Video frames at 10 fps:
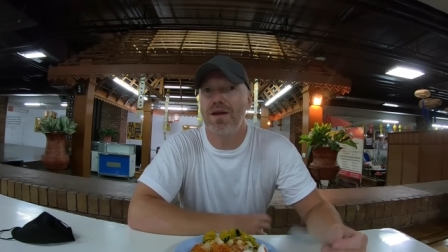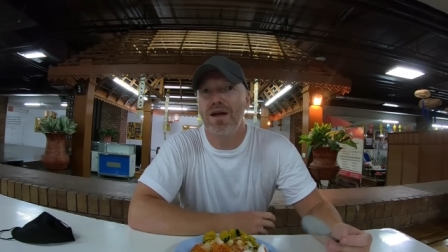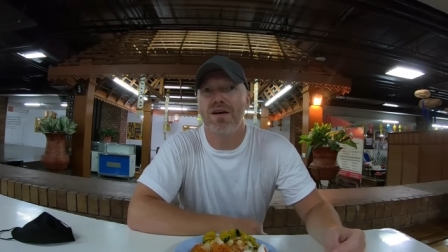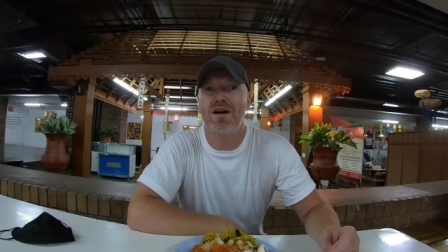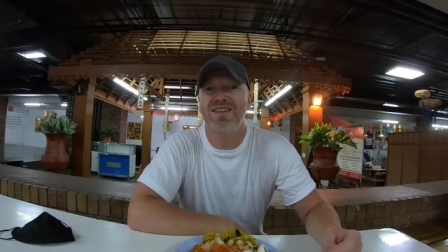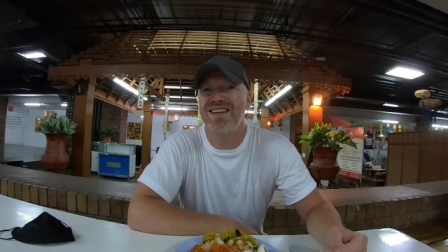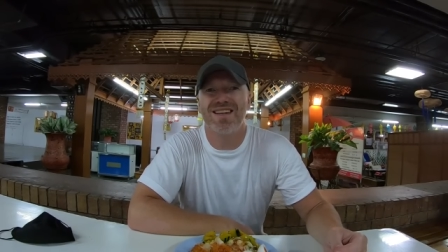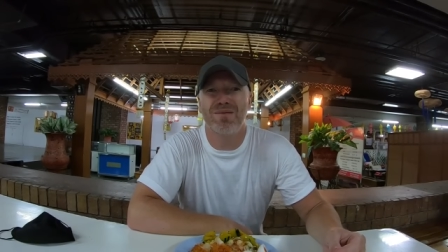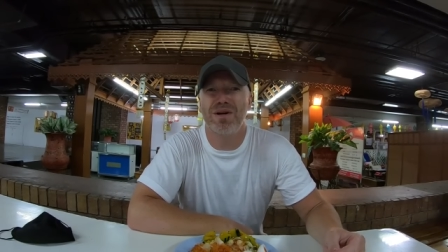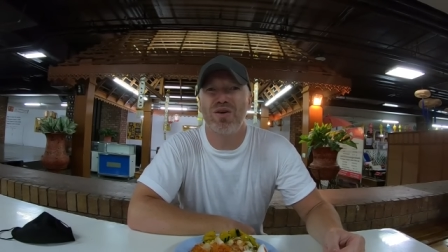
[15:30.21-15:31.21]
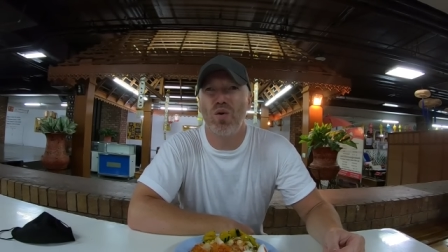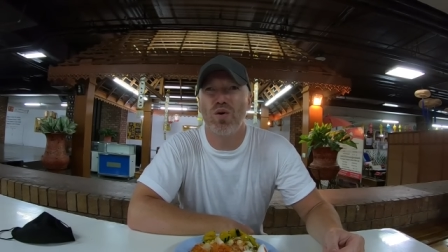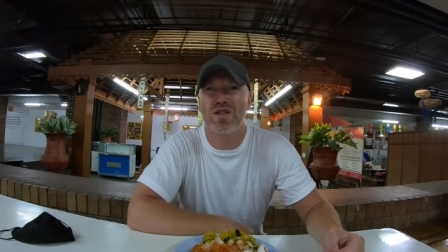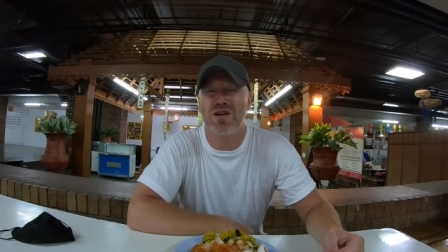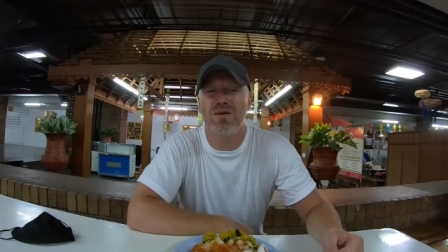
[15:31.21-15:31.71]
yeah, I didn't come here
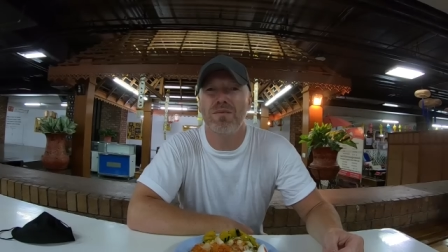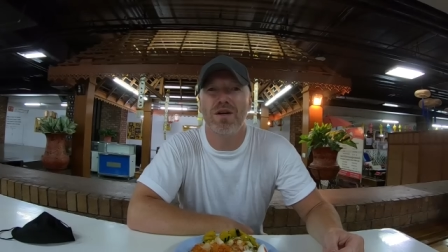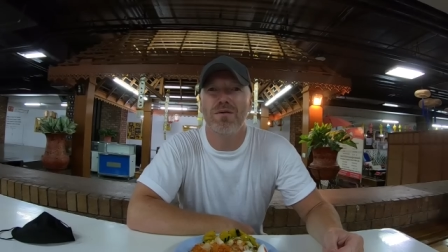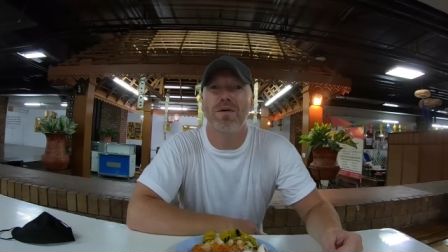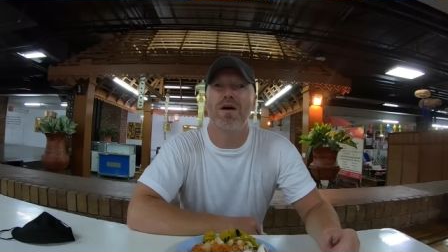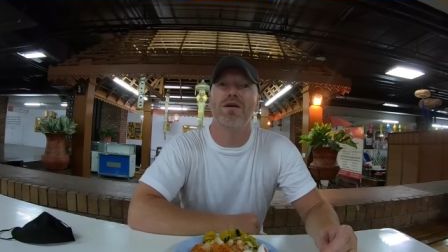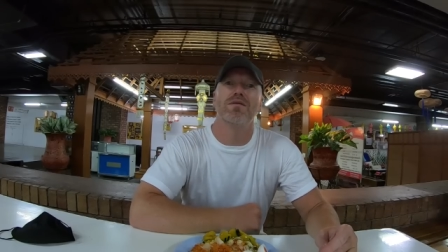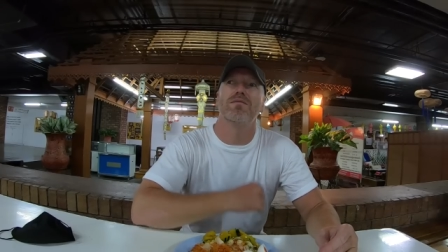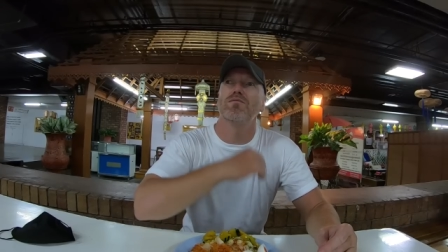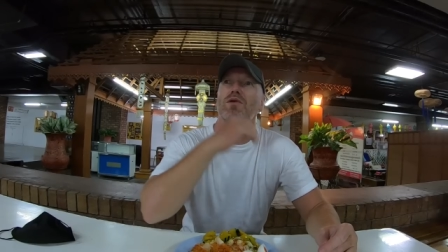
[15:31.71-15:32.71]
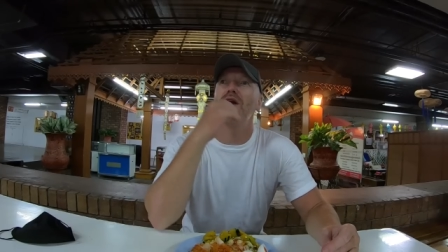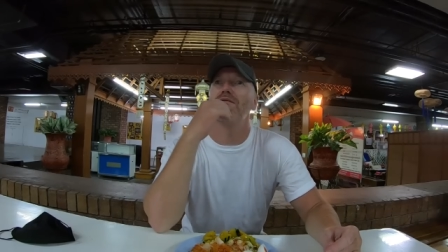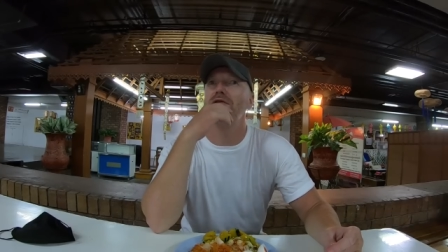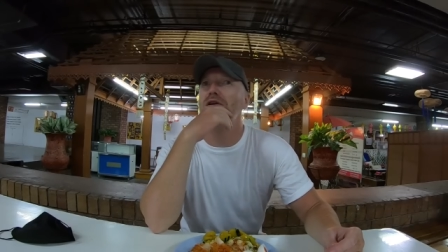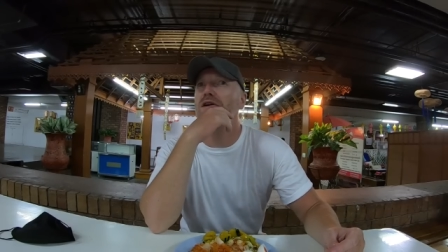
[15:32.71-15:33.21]
all the time, but I,
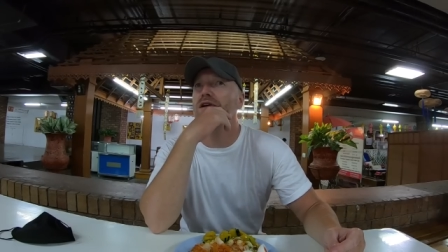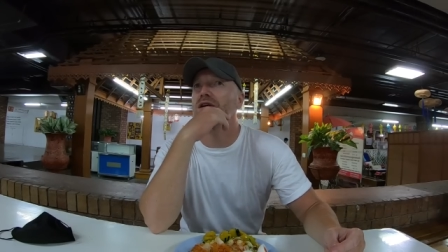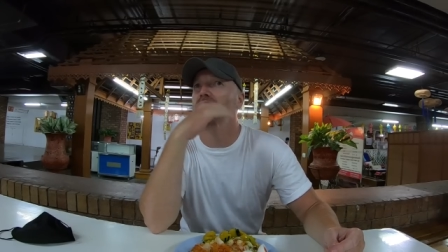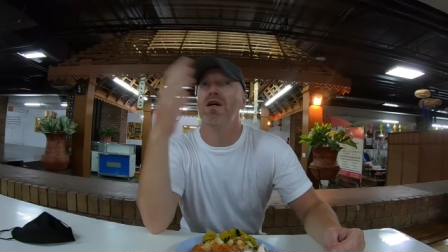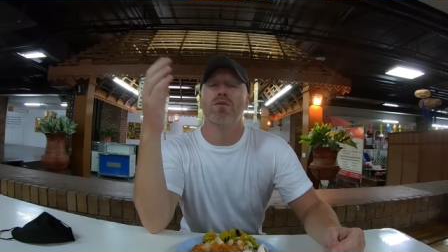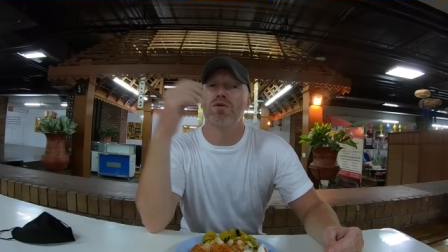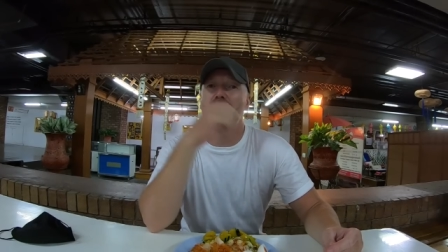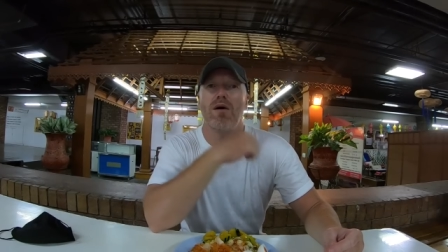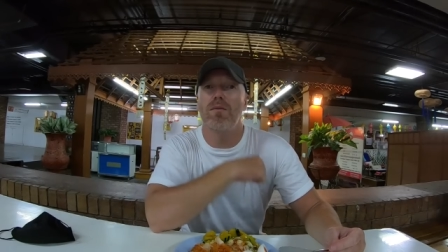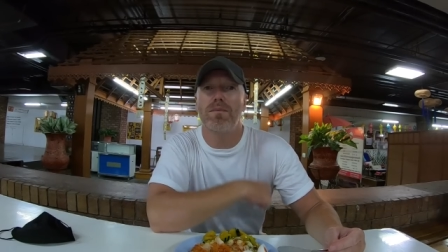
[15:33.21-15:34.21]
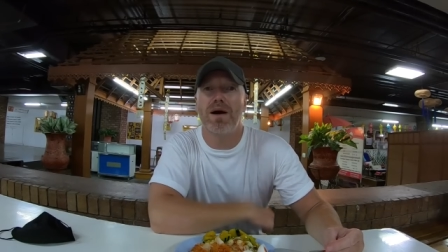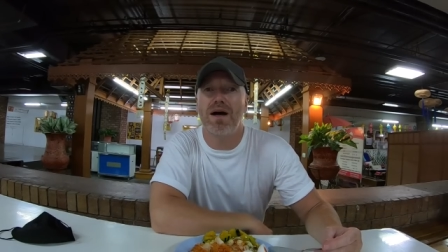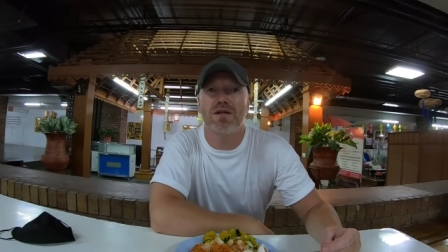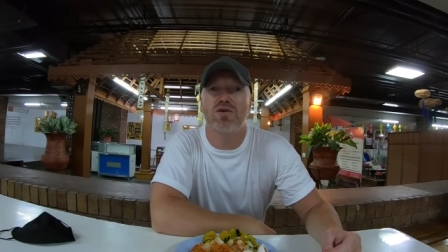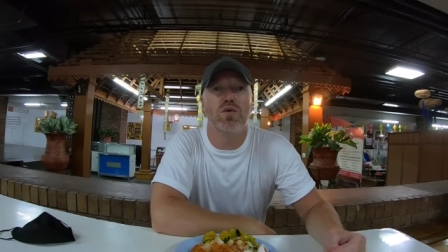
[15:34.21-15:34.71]
whenever I was going
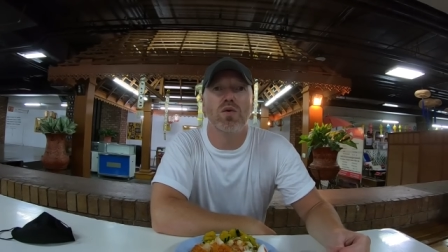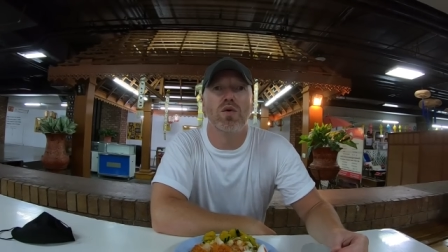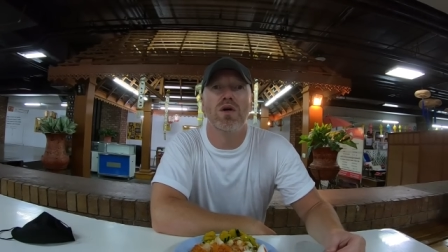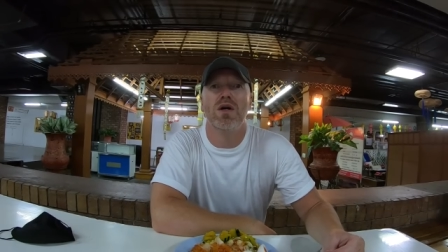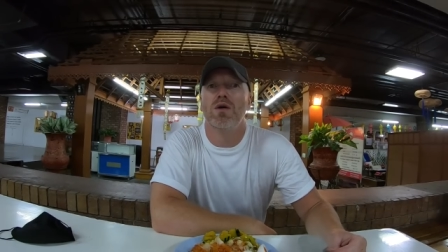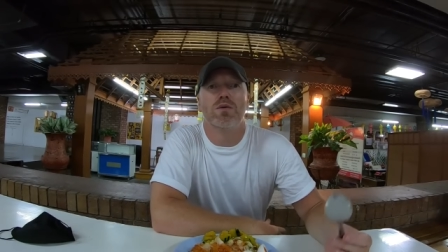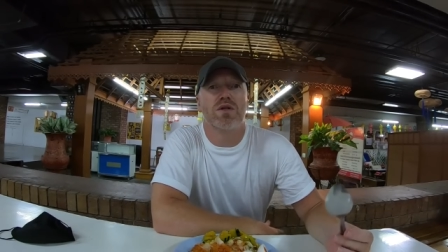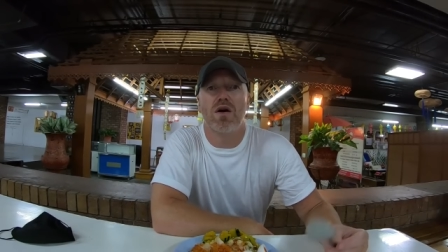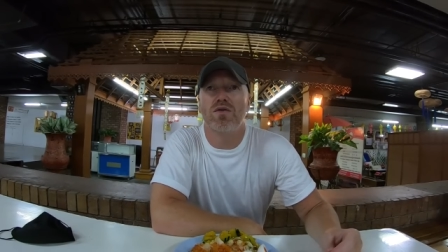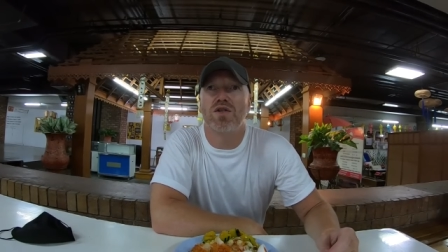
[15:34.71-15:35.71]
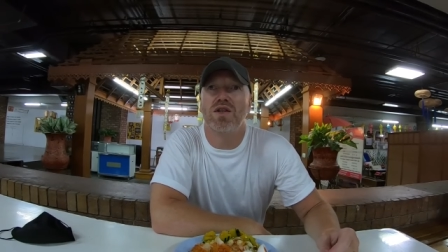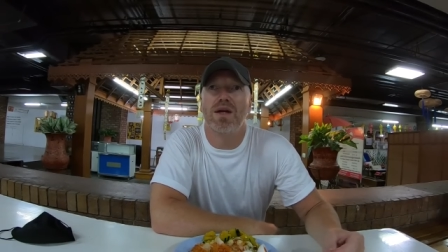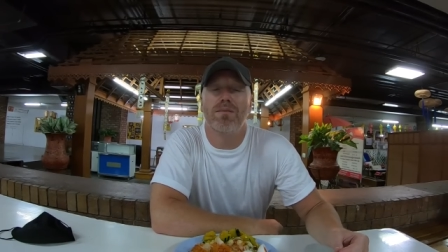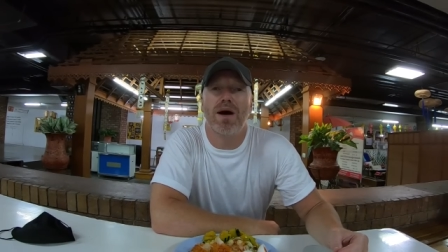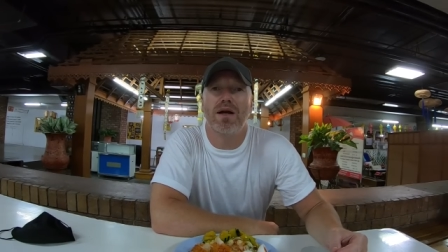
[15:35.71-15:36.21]
past or was going to
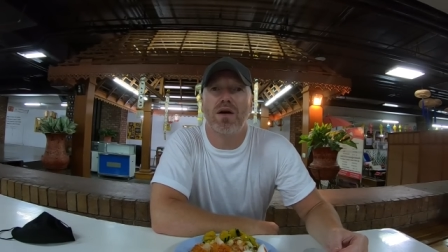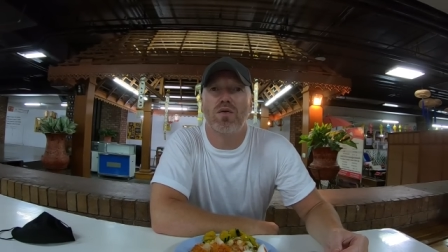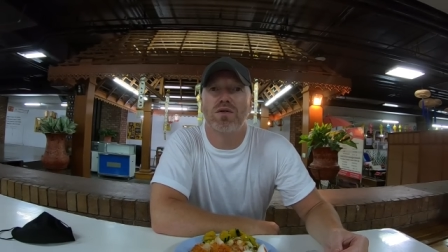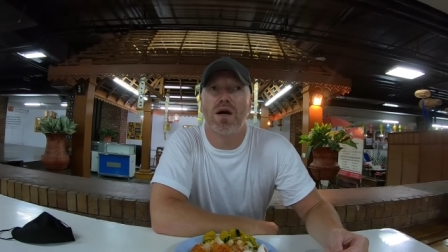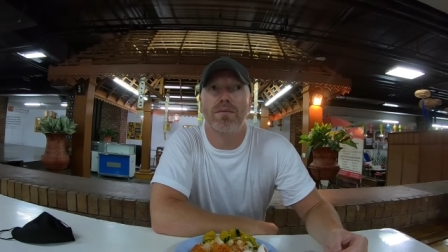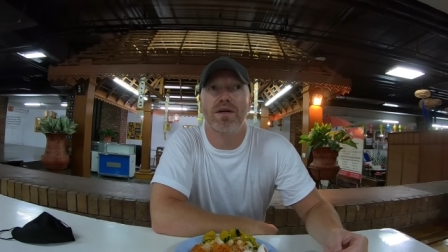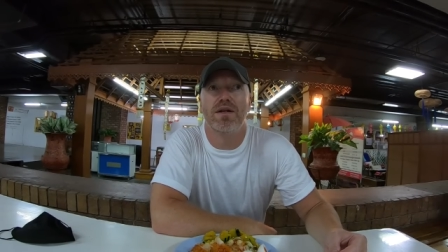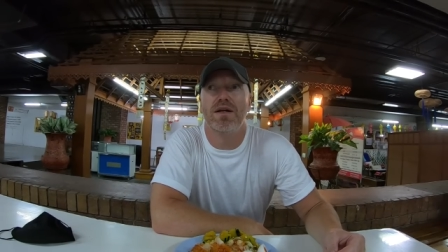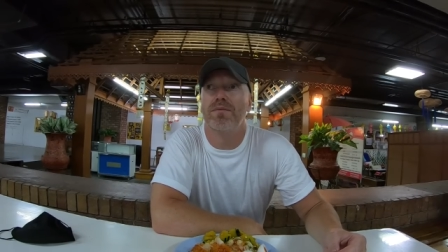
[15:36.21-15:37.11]
Niman, I would come in here.